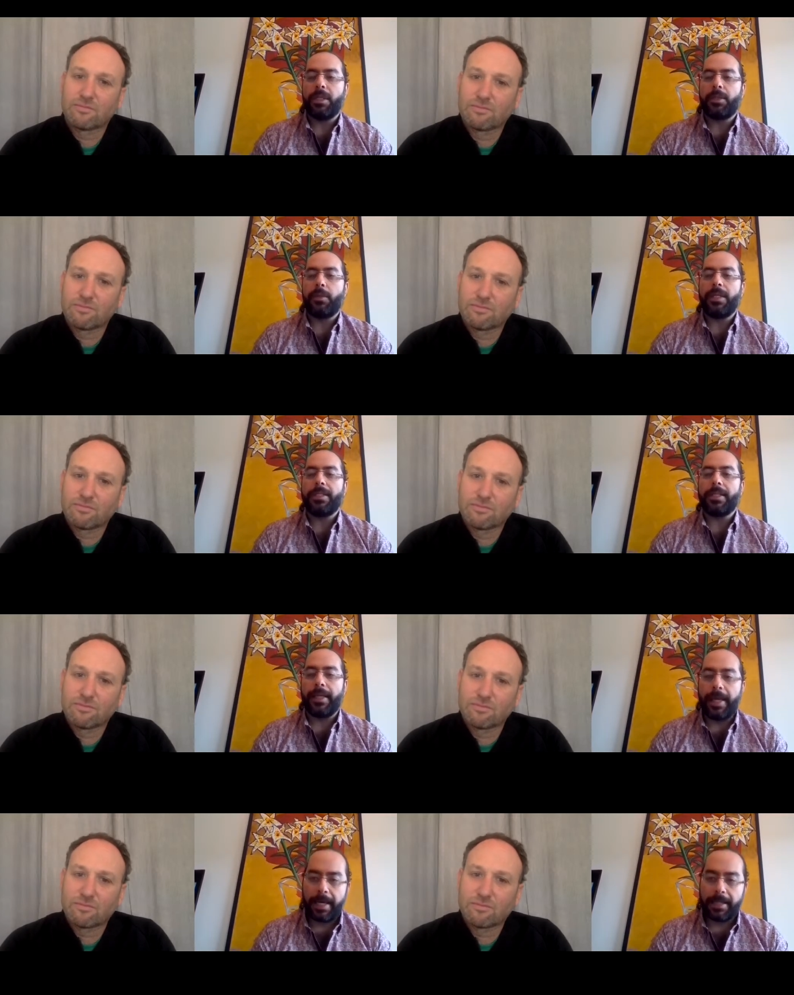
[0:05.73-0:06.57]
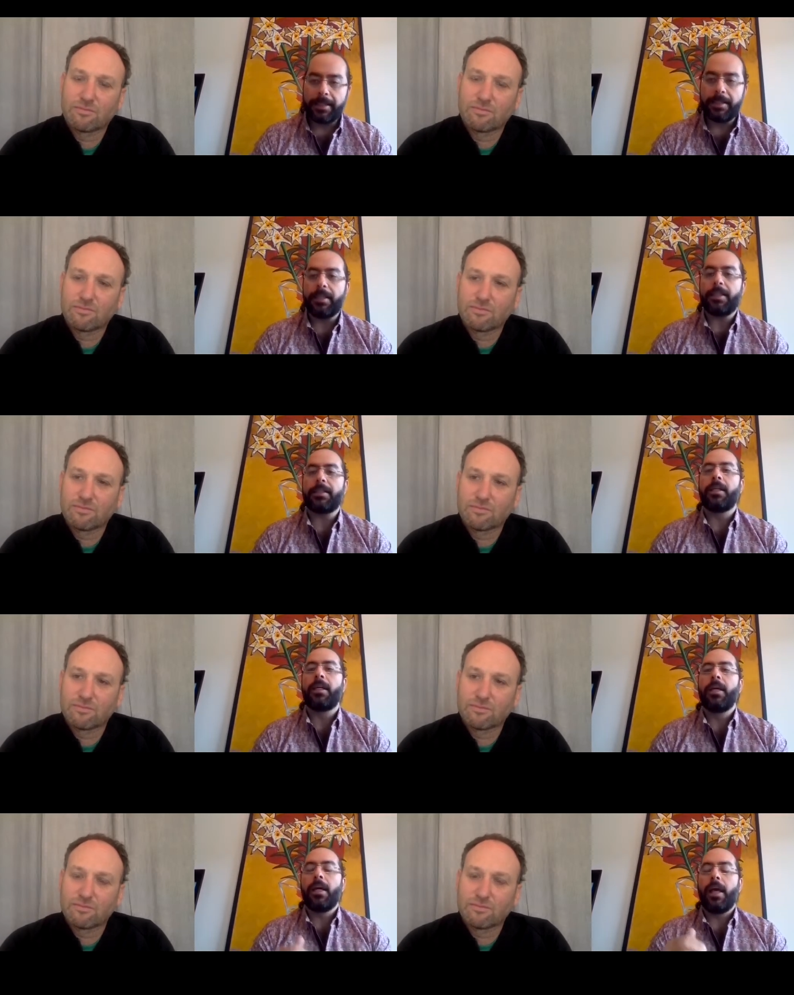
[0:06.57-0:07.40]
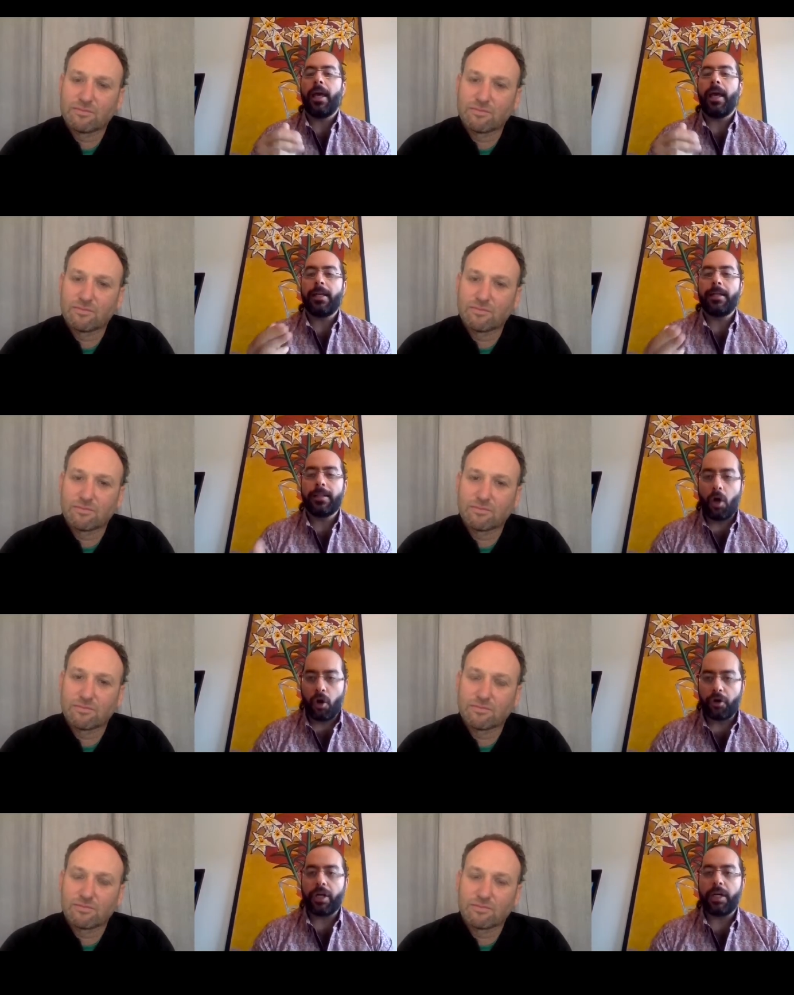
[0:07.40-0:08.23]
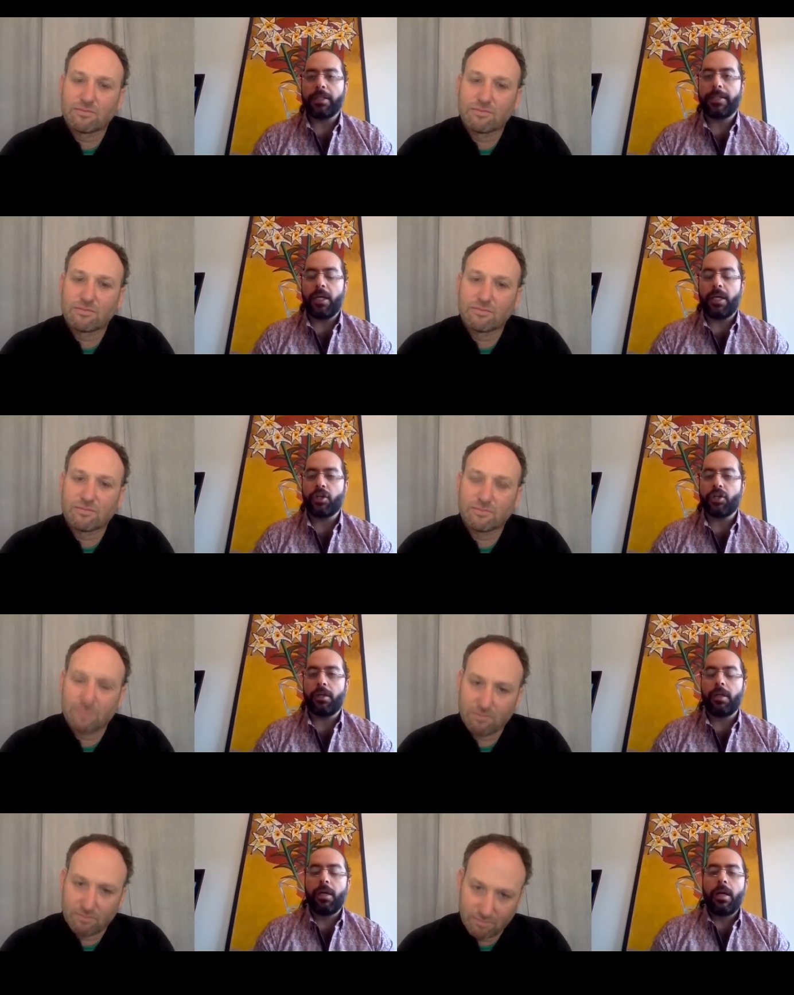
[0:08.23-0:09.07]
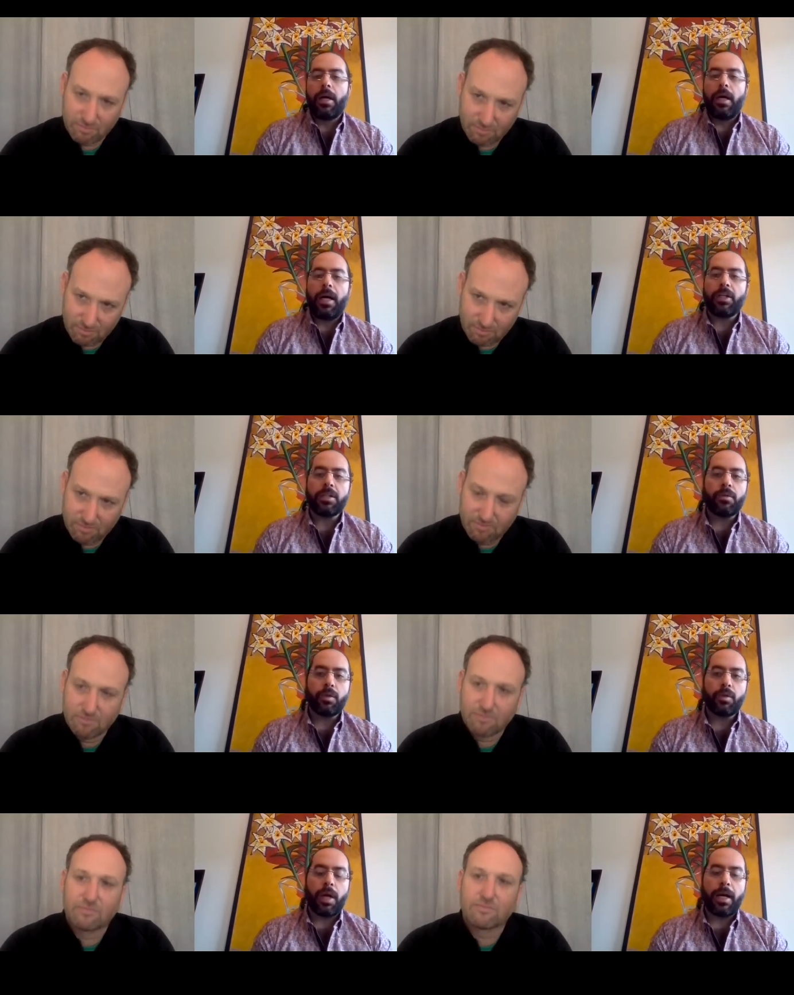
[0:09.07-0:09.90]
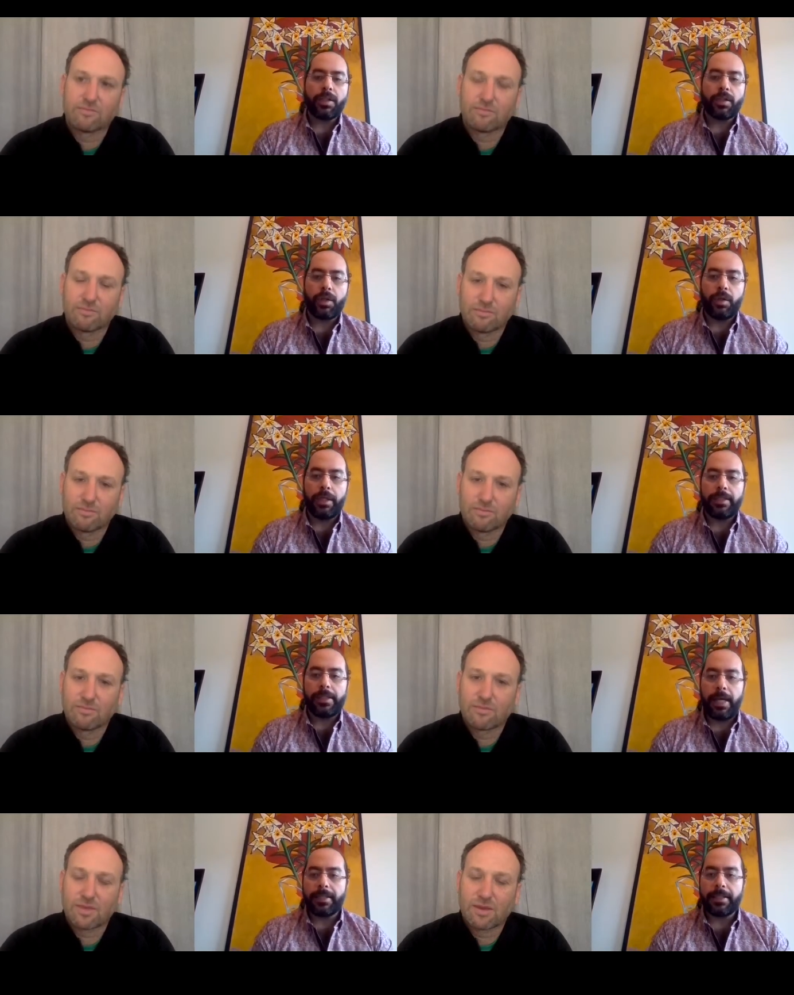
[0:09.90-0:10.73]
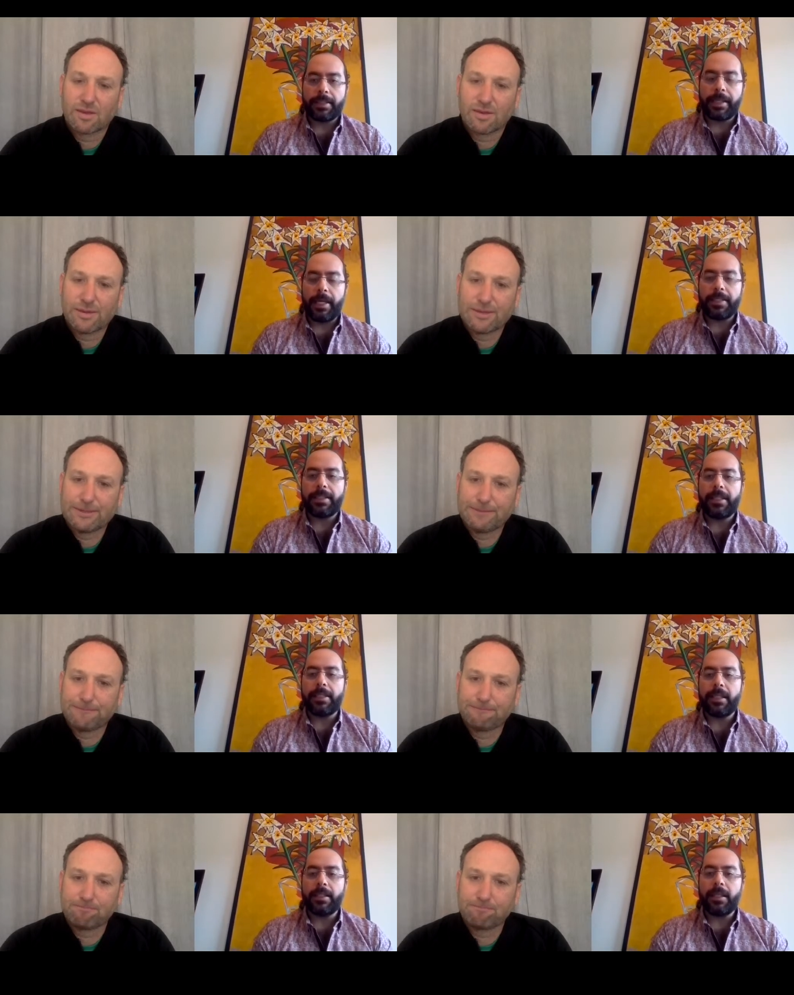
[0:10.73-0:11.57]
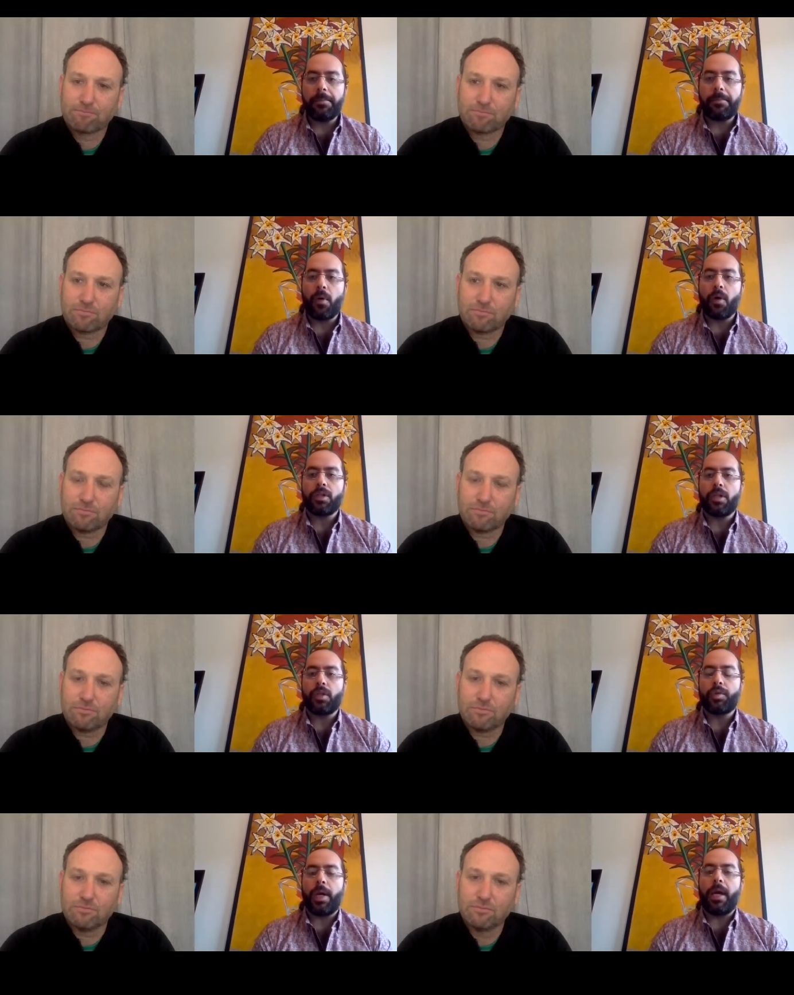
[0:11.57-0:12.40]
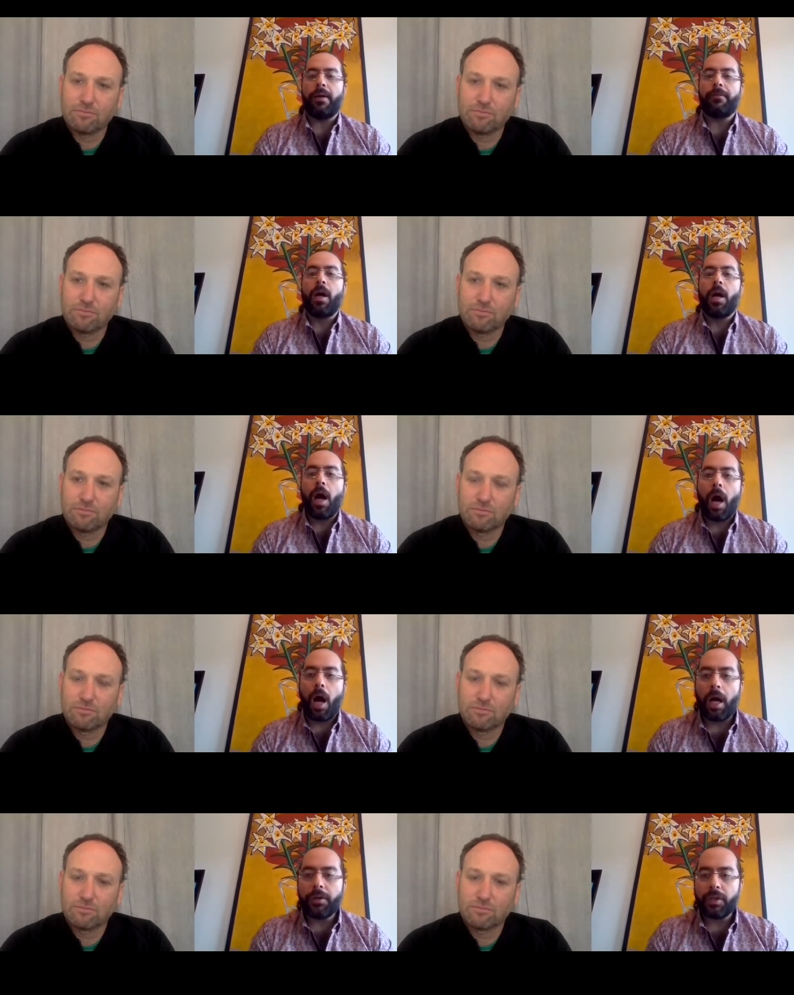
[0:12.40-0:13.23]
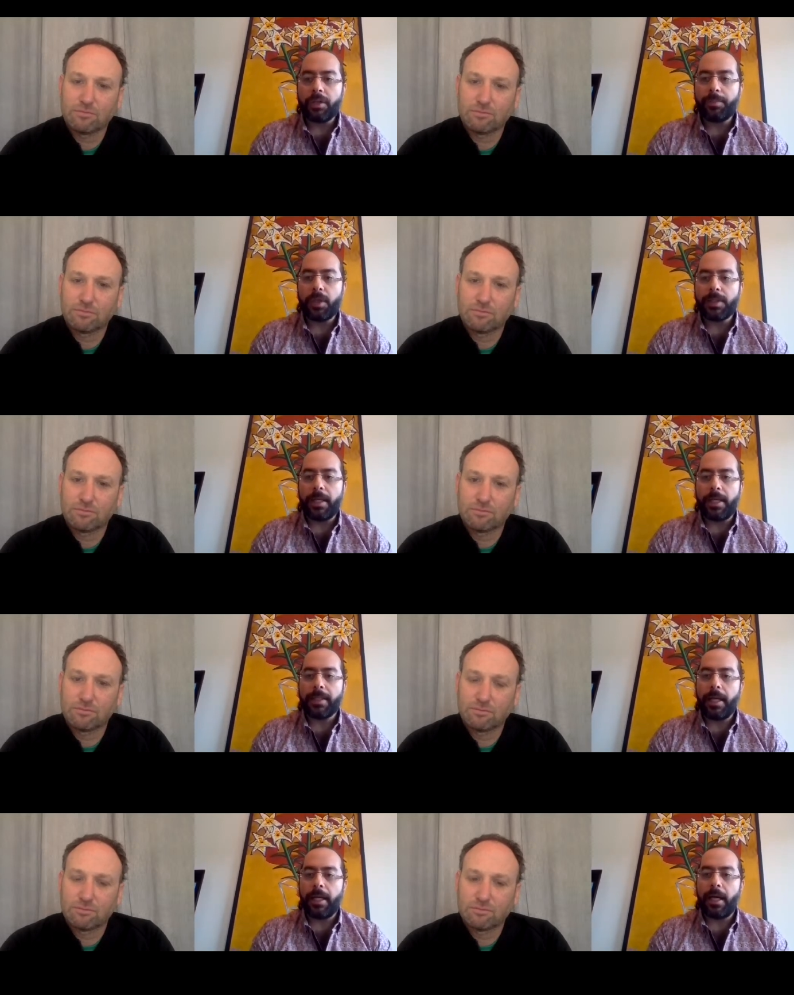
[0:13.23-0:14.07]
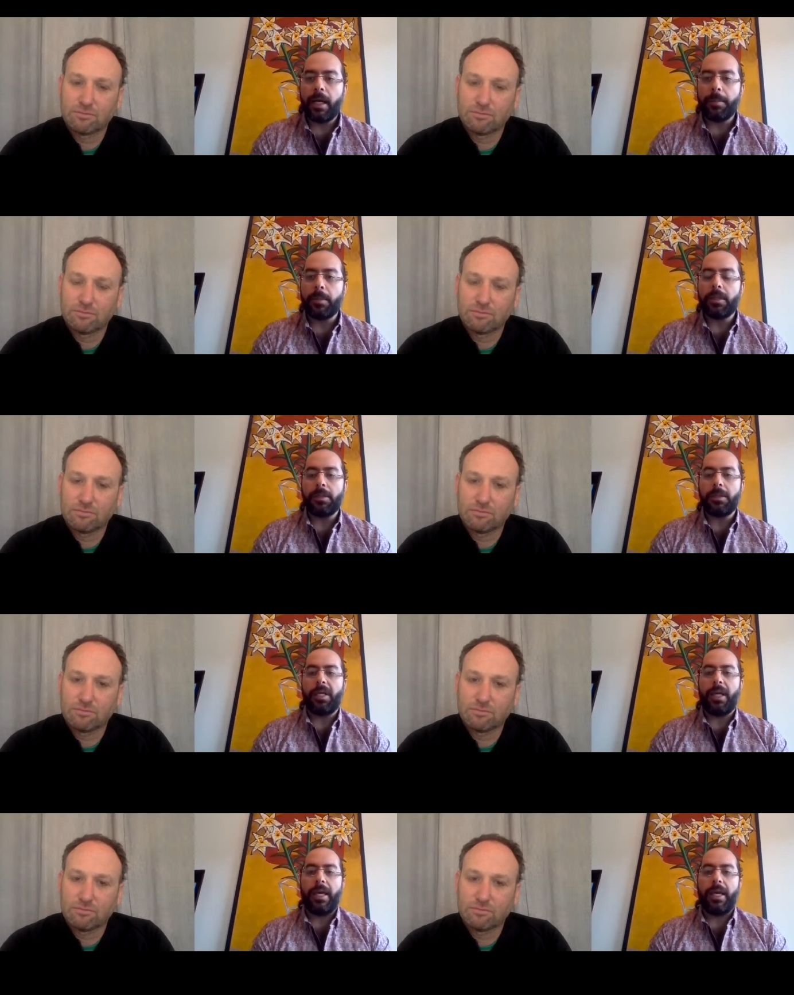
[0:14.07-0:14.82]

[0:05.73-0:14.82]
Speaker 1: between the candidate and the organization. I just want to ask you in that sense, is it important to have 100% alignment,